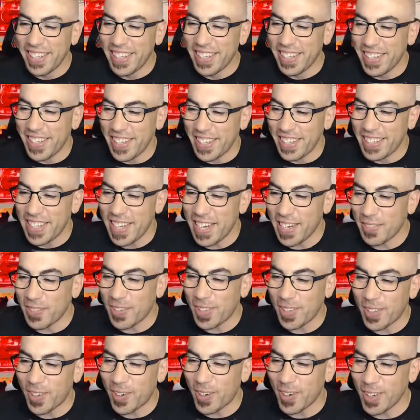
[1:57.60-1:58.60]
And Danny
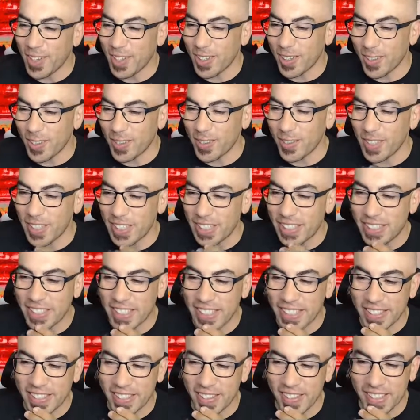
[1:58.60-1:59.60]
put the hurt on those fish.
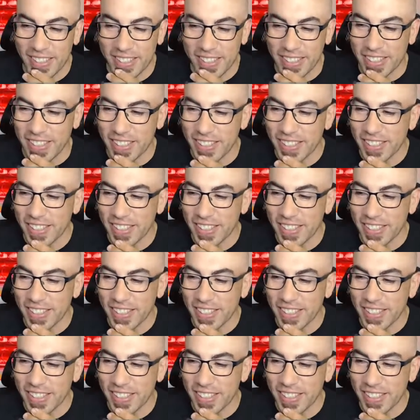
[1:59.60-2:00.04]
That's crazy.